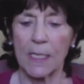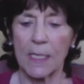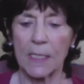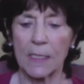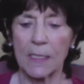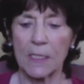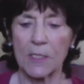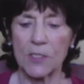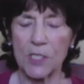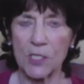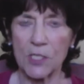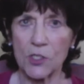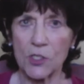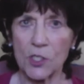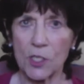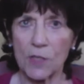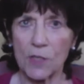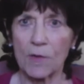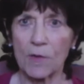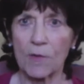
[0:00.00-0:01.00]
In
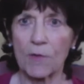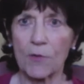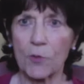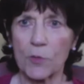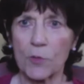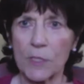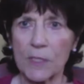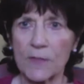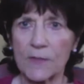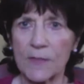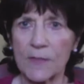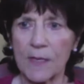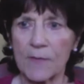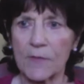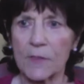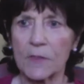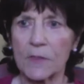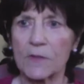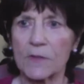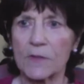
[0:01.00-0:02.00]
addition,
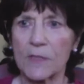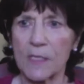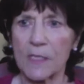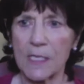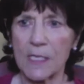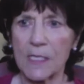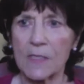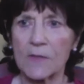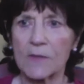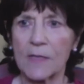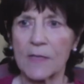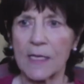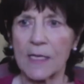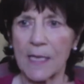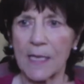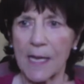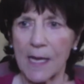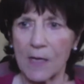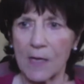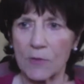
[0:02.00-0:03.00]
37 cities and
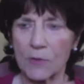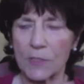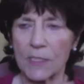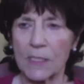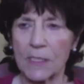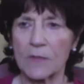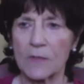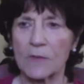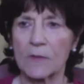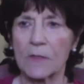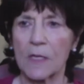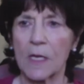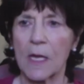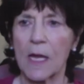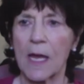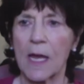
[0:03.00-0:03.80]
counties